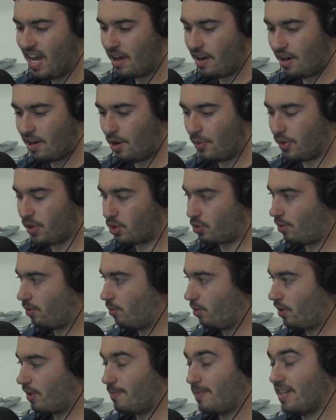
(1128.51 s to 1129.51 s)
And I know this one
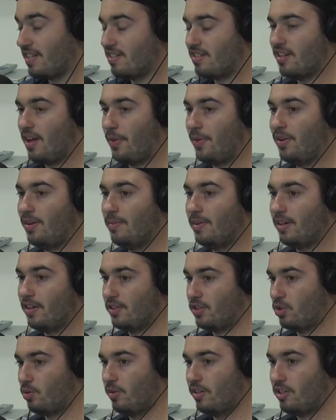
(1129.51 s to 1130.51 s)
really means nothing
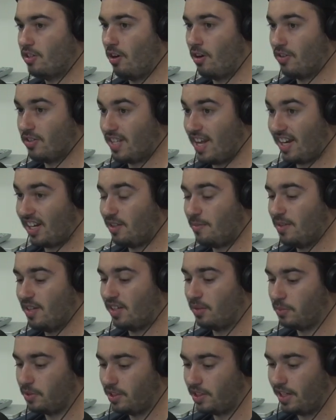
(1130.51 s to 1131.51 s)
because three stars, that could be a
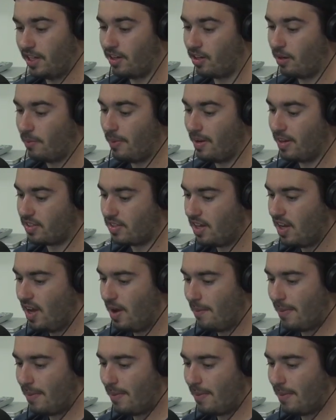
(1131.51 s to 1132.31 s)
completely hit or miss.